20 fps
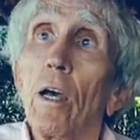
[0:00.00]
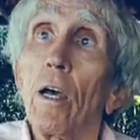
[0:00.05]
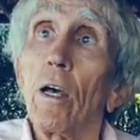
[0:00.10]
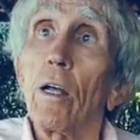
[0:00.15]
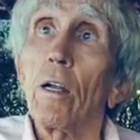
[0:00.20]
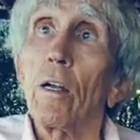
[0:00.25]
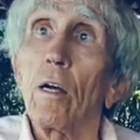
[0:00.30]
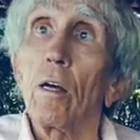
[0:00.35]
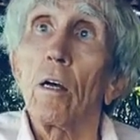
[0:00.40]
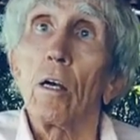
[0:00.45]

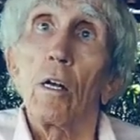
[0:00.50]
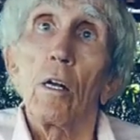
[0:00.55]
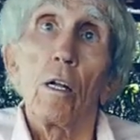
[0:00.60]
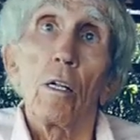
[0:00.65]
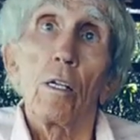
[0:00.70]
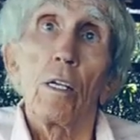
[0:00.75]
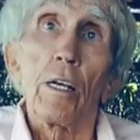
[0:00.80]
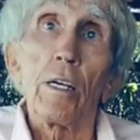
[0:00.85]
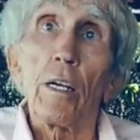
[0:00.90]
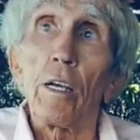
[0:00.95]
at a,
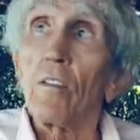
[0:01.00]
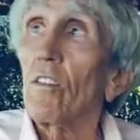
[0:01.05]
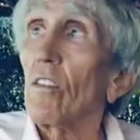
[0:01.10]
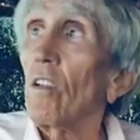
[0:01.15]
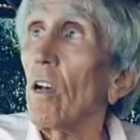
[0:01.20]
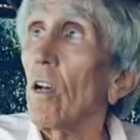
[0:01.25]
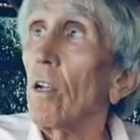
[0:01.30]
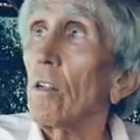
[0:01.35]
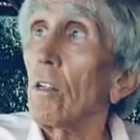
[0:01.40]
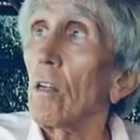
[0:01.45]
like I
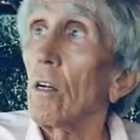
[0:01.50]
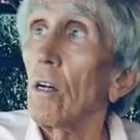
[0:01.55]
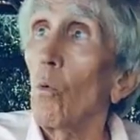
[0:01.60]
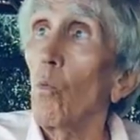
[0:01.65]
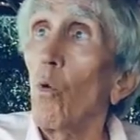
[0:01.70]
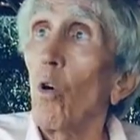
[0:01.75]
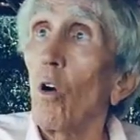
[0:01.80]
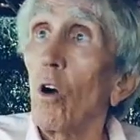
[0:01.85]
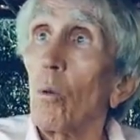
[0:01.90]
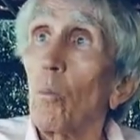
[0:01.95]
said, a
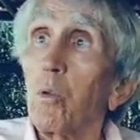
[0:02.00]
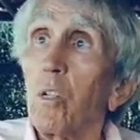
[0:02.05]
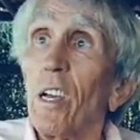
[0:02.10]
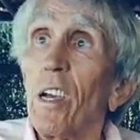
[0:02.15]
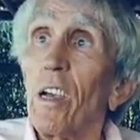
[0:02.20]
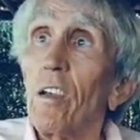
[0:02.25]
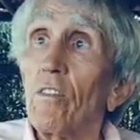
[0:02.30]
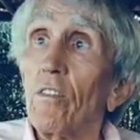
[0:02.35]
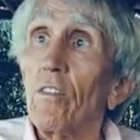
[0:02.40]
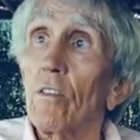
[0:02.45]
warm
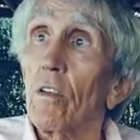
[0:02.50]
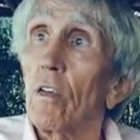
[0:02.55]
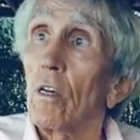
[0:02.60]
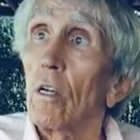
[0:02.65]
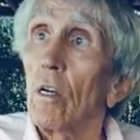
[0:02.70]
place.